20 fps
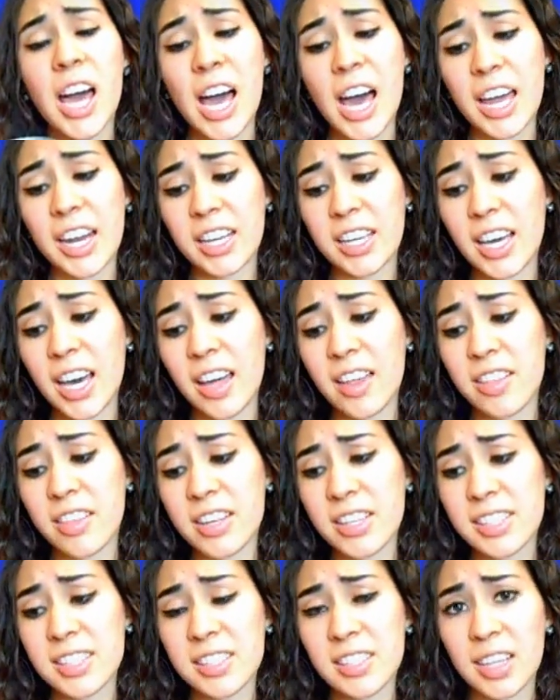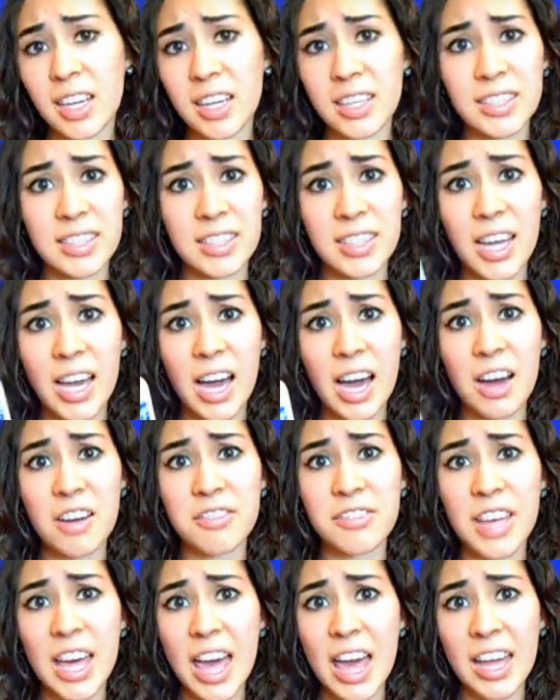And again, this doesn't
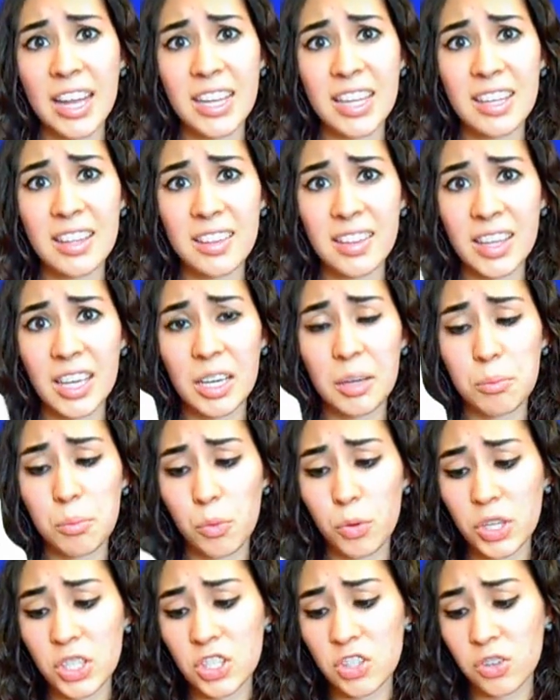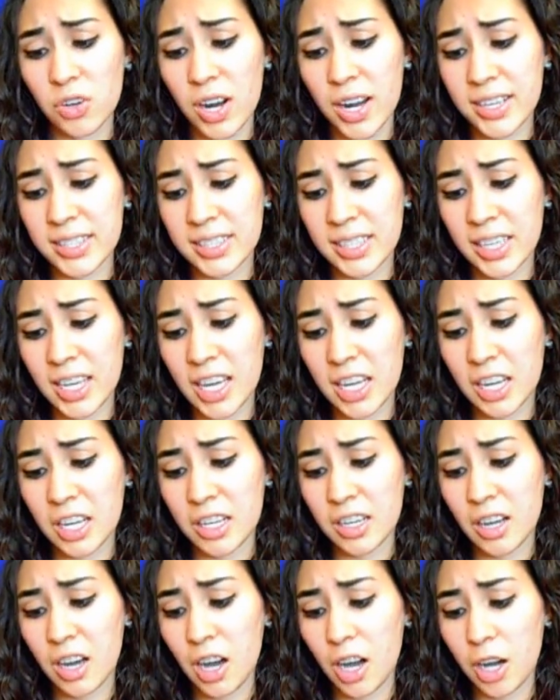have anything moisturizing in
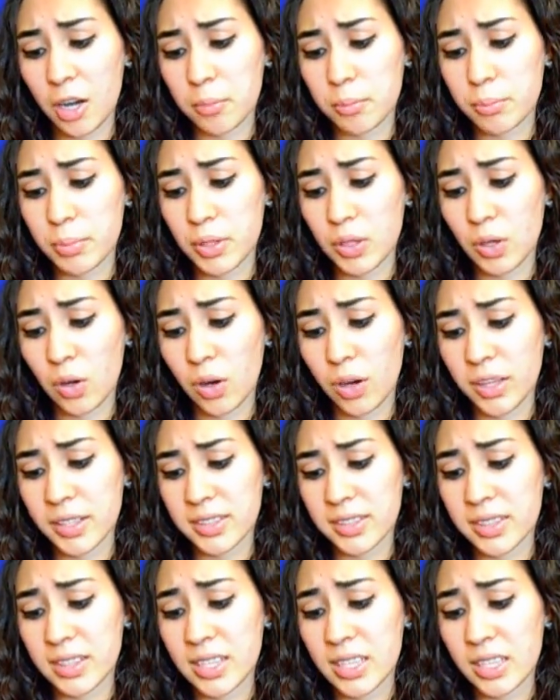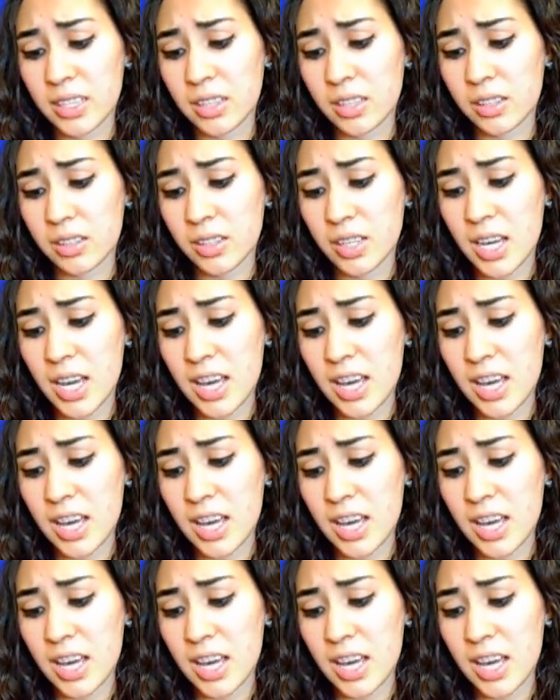it beyond the